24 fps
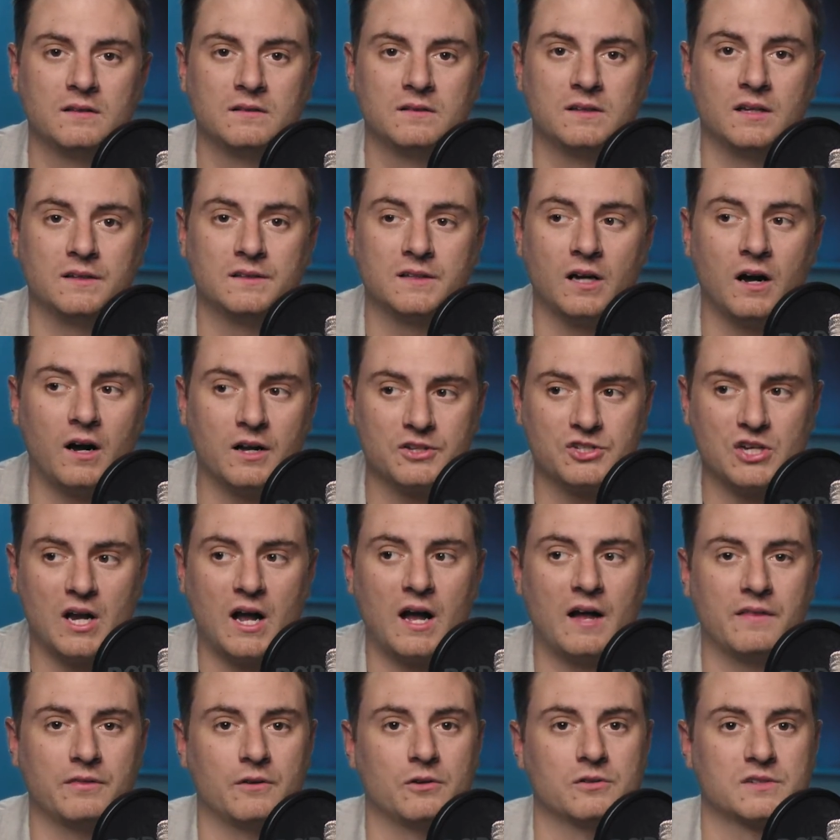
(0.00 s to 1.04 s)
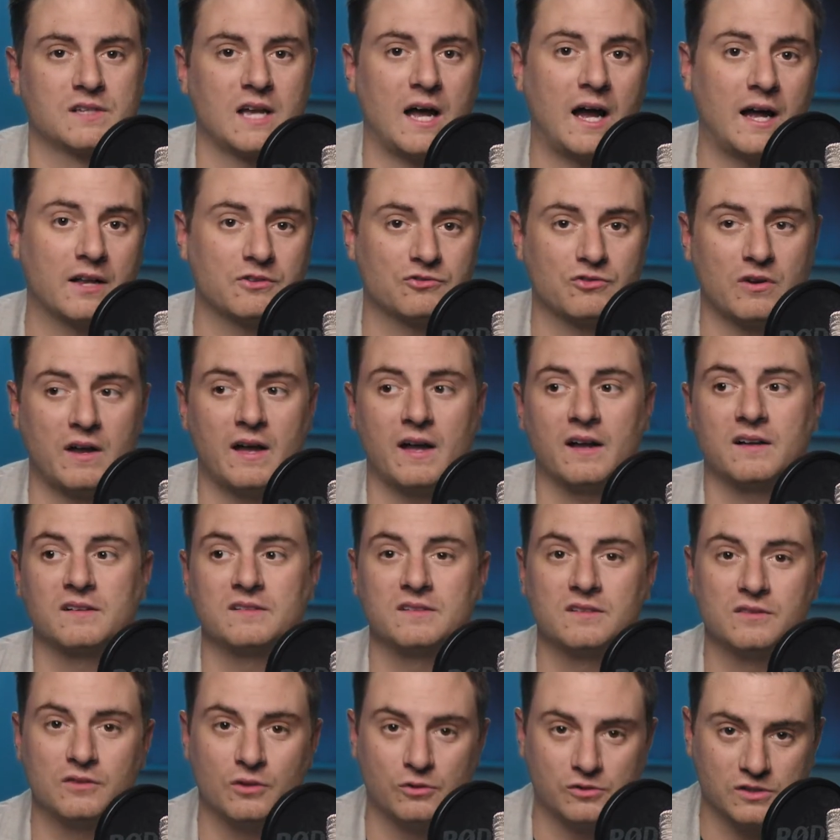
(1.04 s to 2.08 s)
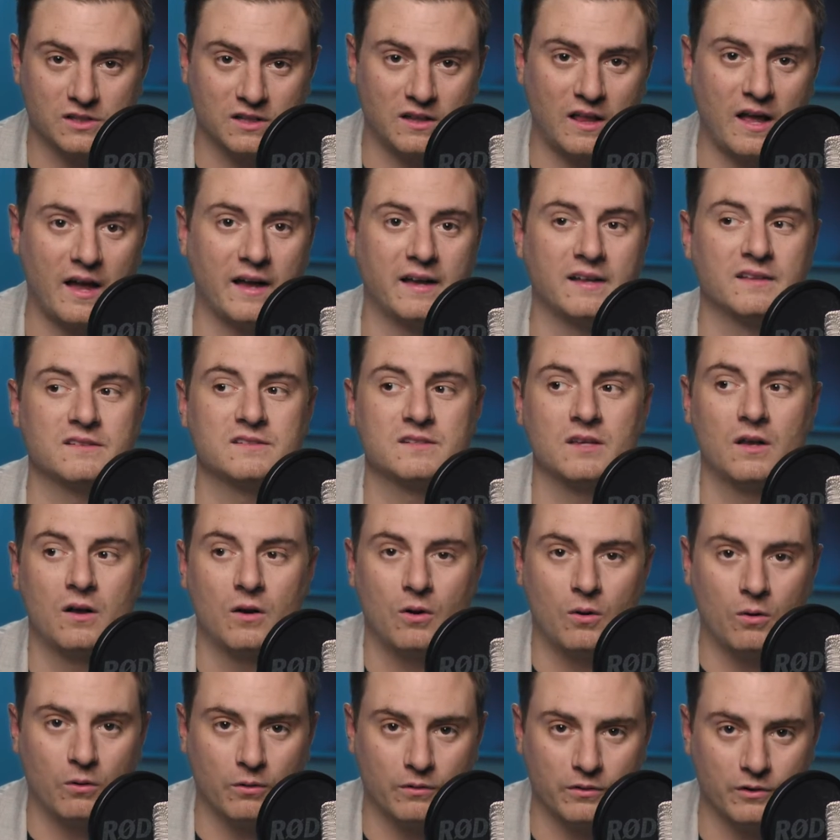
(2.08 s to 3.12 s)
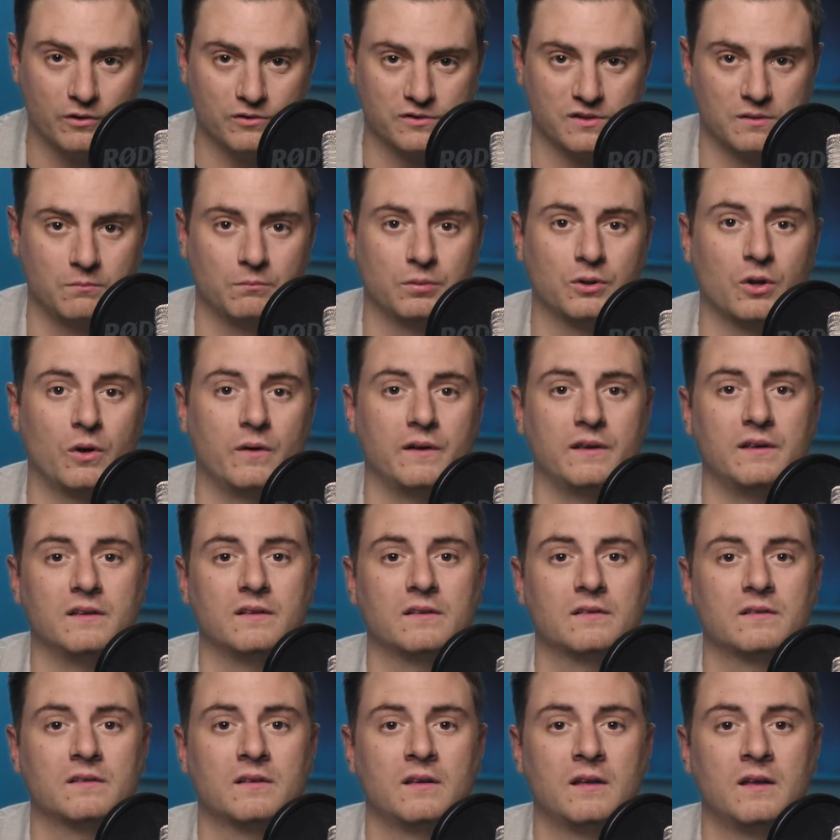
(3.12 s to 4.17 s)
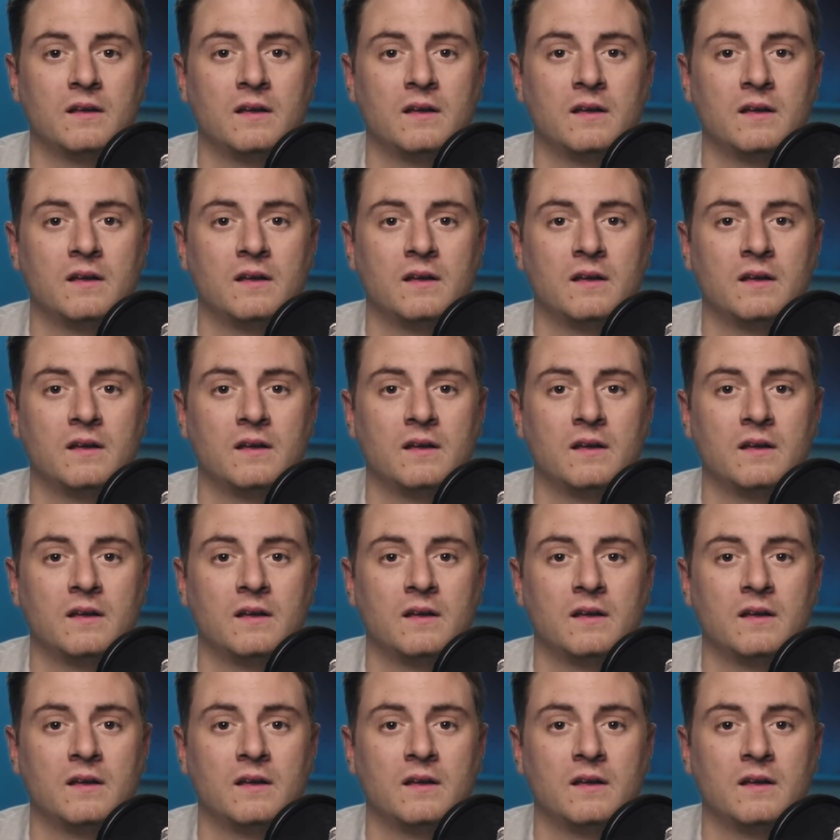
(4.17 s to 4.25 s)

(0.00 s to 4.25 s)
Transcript: to touch on those contracts, those clients, or those employees.